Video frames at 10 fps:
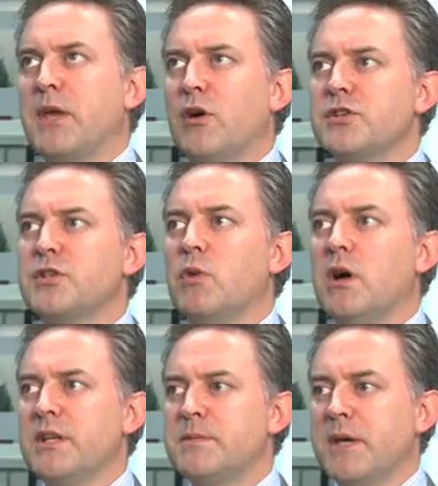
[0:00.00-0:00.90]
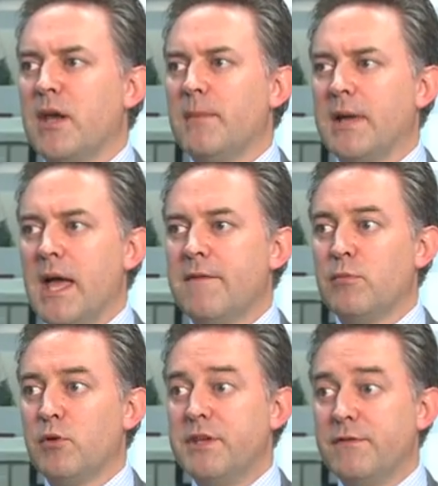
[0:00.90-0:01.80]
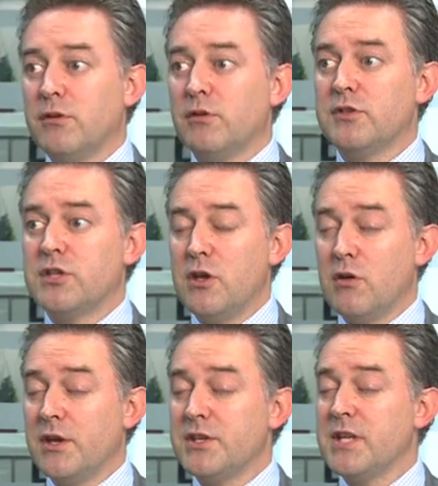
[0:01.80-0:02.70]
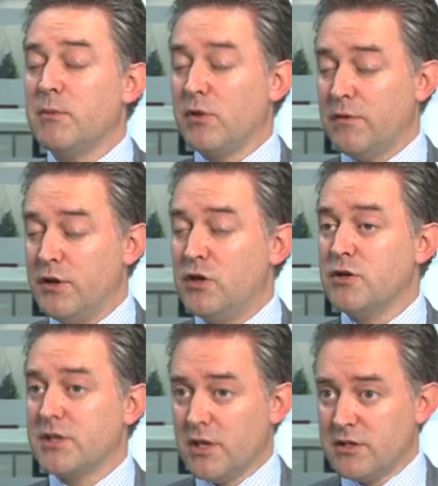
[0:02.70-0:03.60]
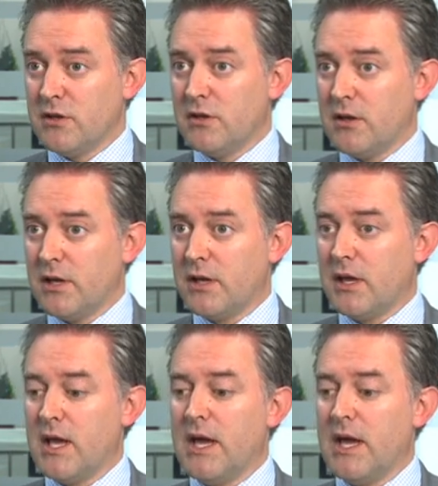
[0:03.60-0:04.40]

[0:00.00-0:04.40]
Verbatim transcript: Because the world is becoming ever more difficult to understand what the future is going to look like,